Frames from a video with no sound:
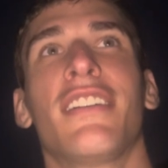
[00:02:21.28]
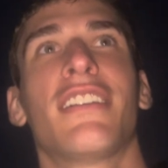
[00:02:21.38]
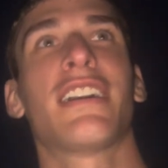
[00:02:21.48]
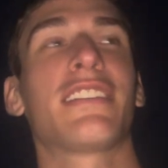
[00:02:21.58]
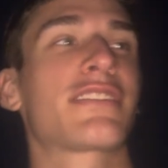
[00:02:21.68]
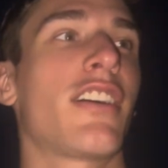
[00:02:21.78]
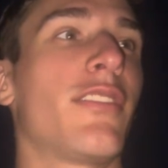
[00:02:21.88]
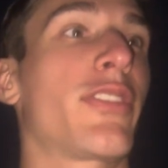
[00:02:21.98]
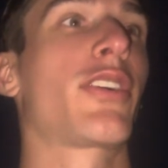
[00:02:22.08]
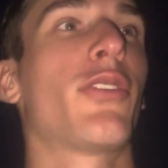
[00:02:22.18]
and
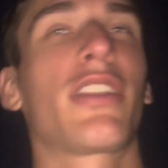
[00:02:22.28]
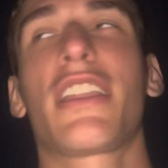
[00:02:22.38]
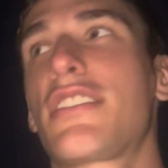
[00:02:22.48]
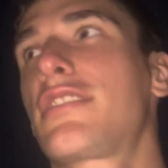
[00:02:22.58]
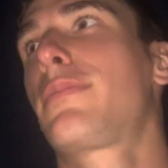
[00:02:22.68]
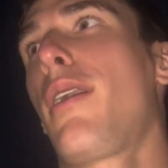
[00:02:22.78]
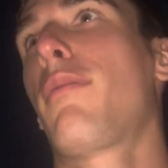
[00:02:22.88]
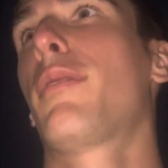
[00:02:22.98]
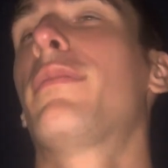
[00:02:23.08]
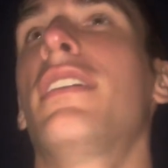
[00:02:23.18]
solve the coordination
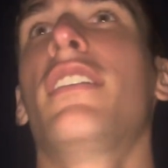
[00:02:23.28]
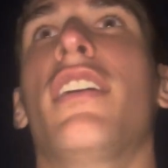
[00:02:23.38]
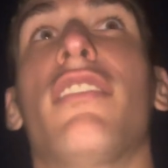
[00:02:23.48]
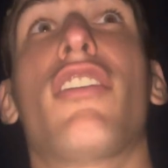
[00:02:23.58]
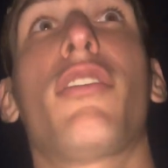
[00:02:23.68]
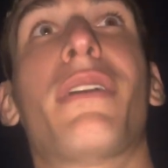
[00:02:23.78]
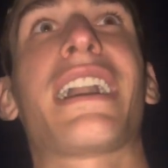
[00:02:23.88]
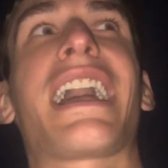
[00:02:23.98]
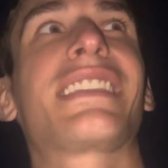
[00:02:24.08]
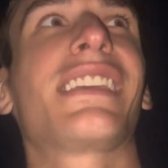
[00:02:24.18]
problem of all
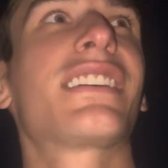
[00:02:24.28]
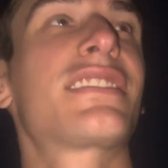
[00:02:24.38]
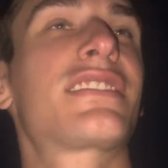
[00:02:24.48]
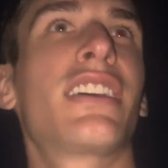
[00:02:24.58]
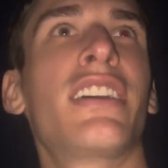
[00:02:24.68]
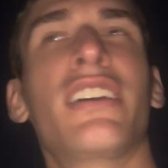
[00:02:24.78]
my ideas